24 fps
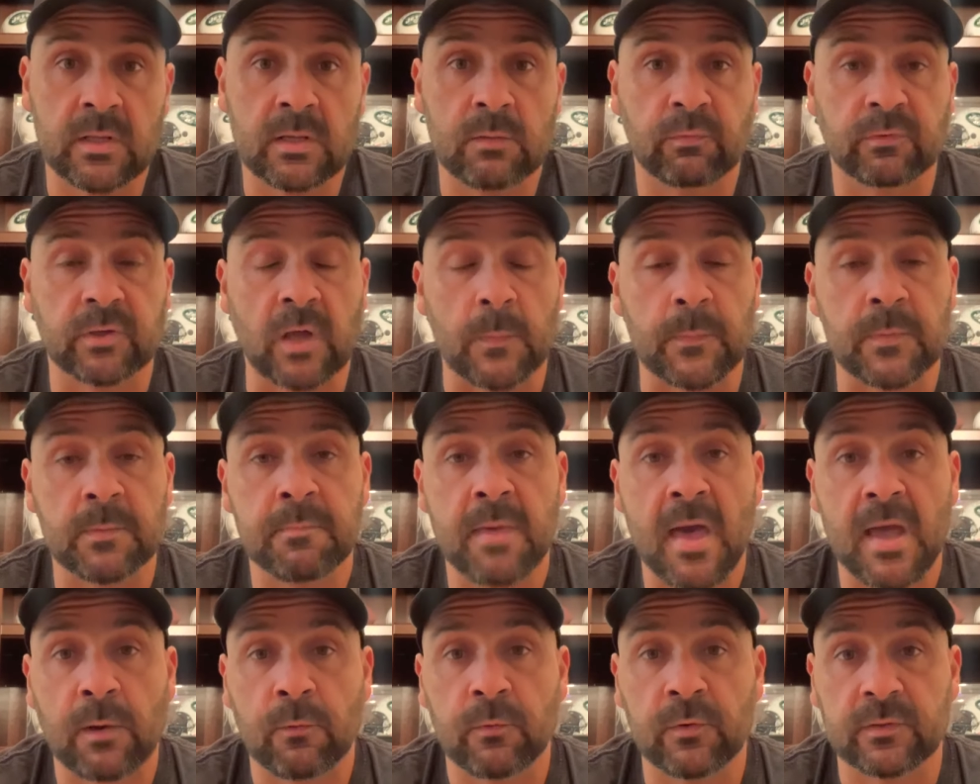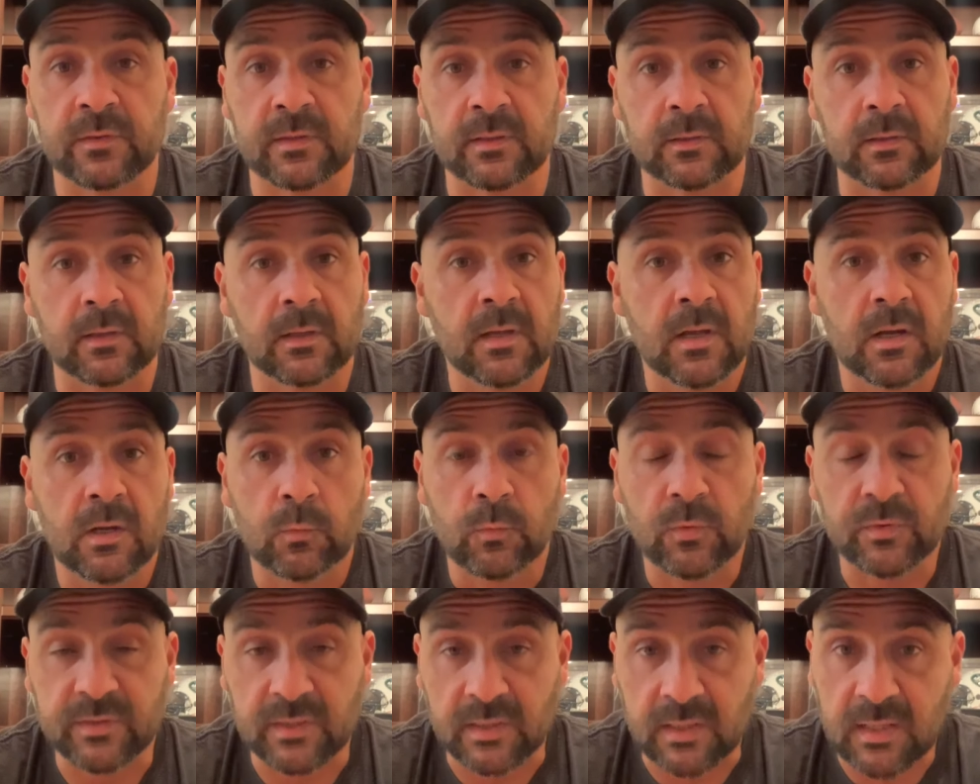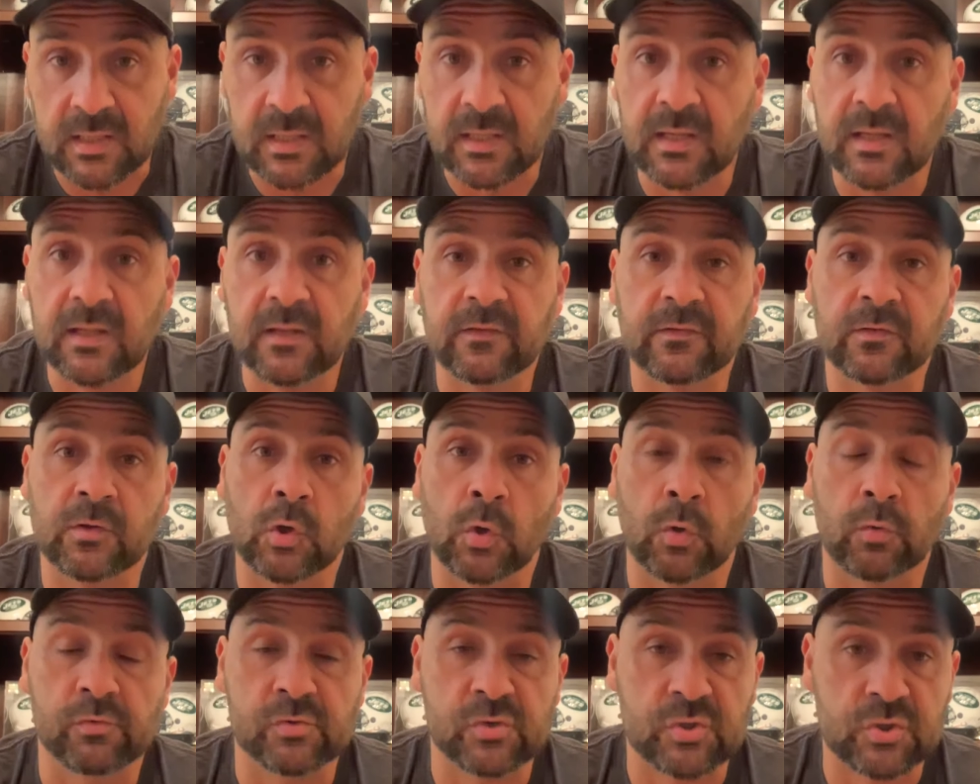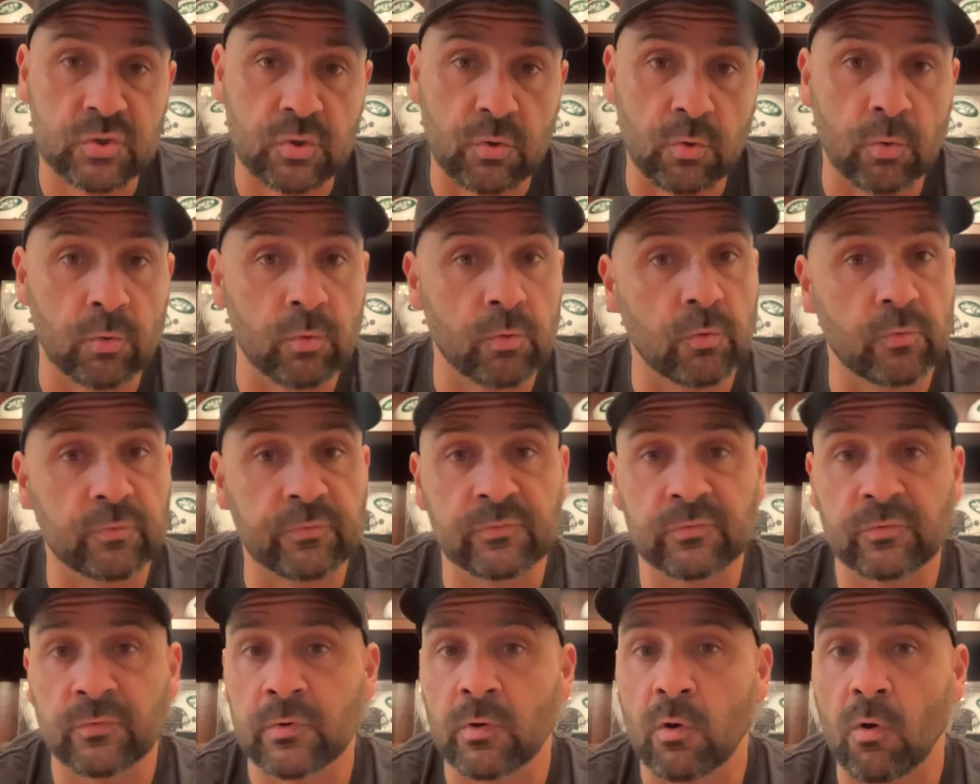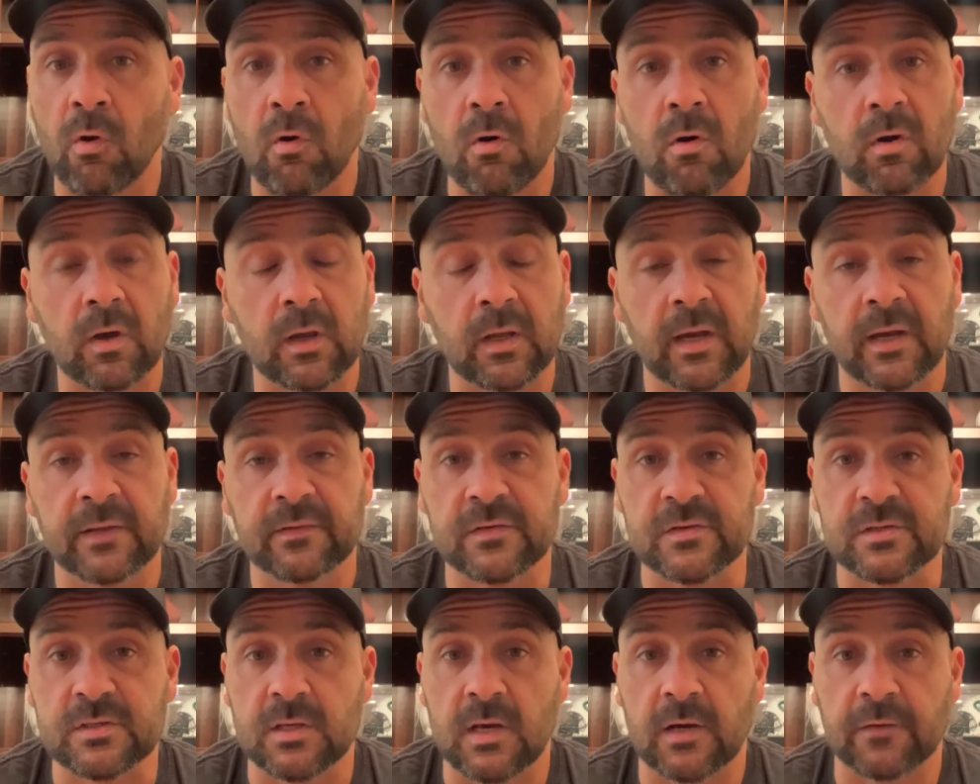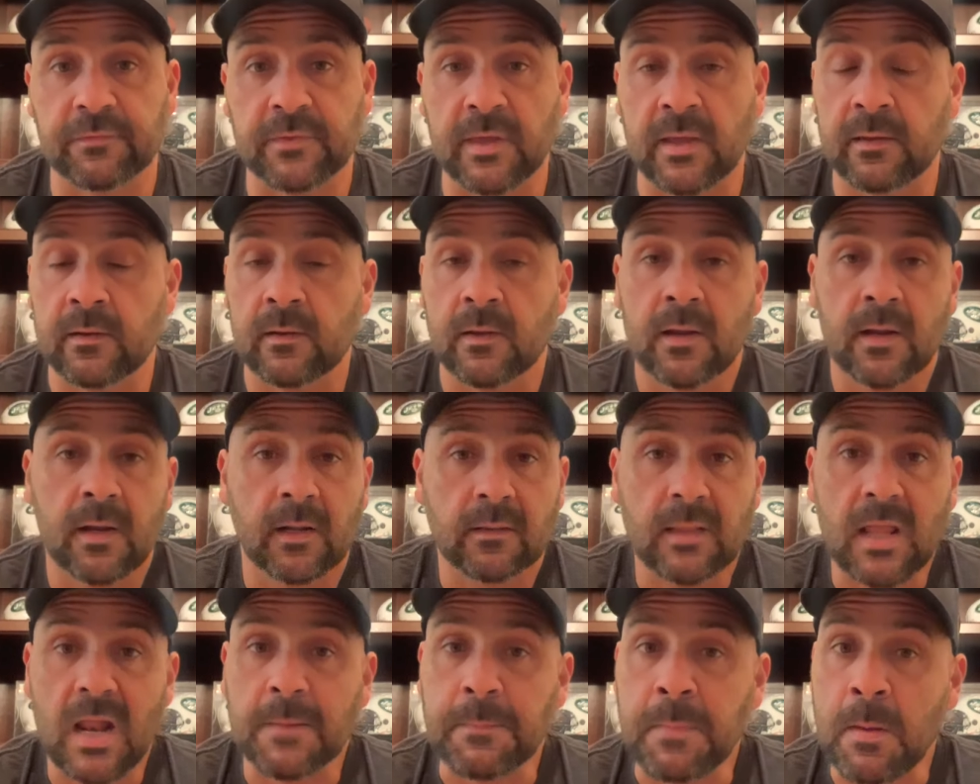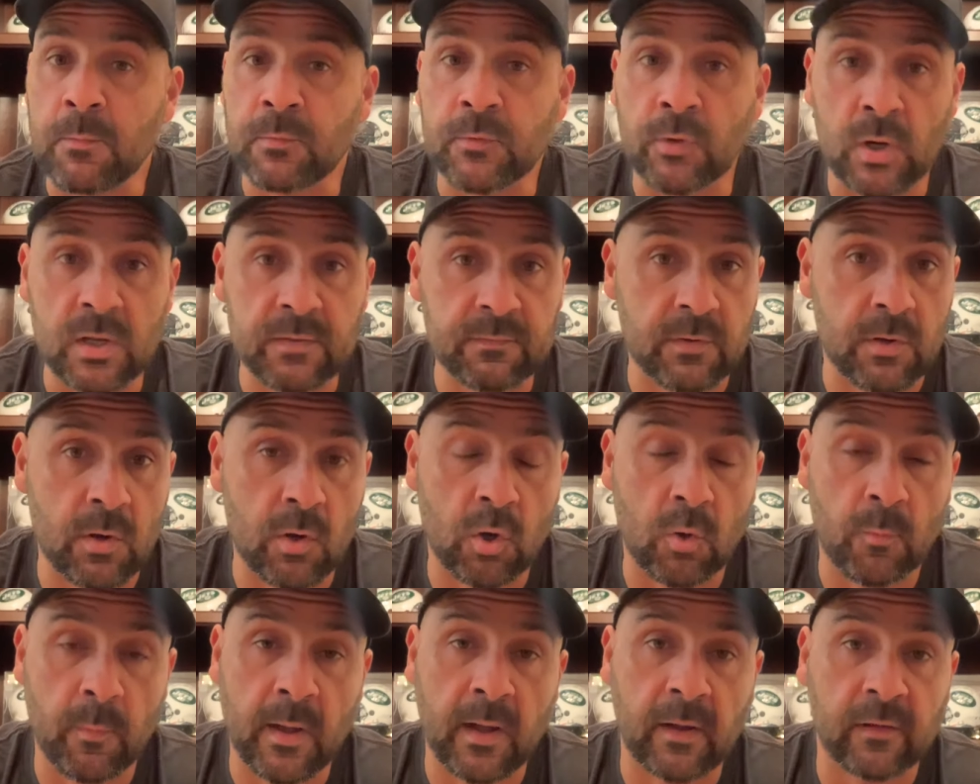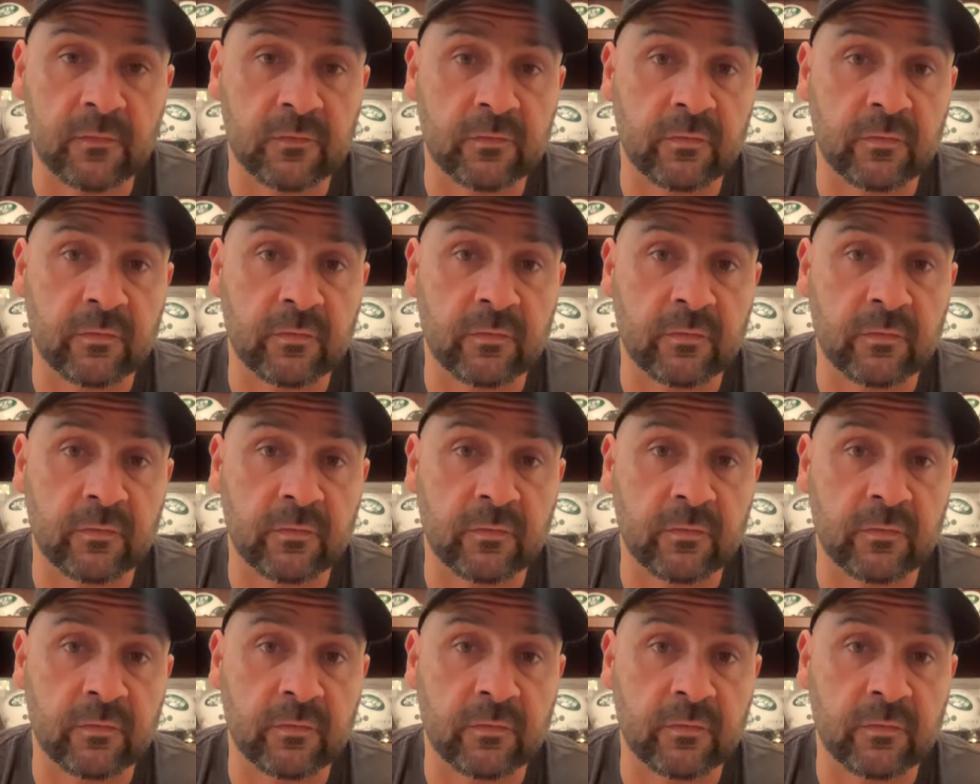He was helping back with the kids and going to schools and doing all kinds of stuff that a lot of people don't even know about.